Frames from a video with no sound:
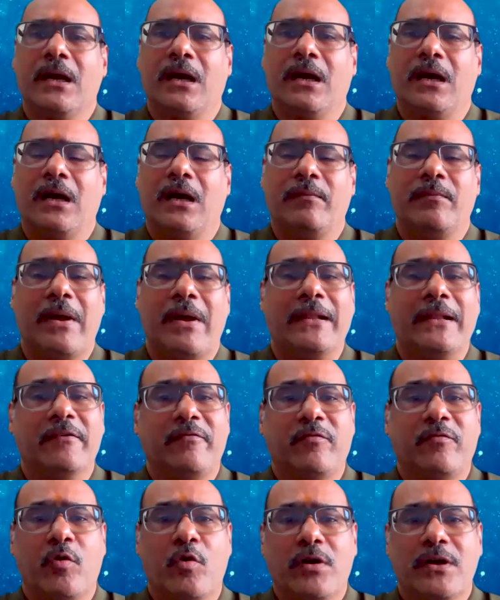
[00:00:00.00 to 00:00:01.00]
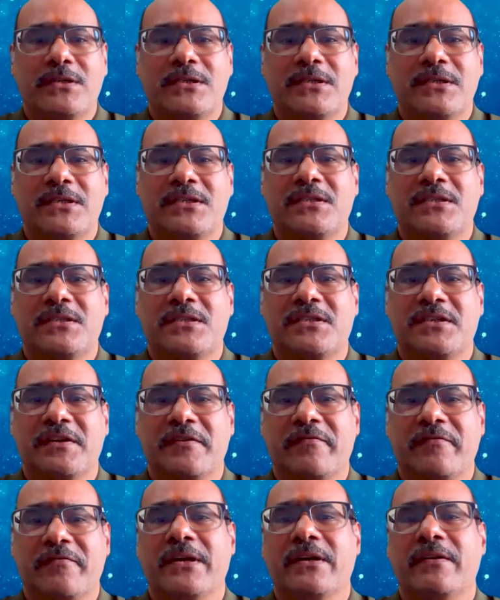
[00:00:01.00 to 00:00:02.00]
And the focus is
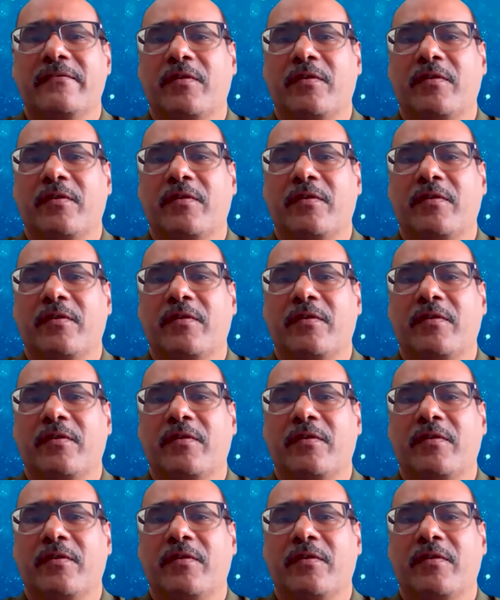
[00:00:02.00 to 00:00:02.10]
shifted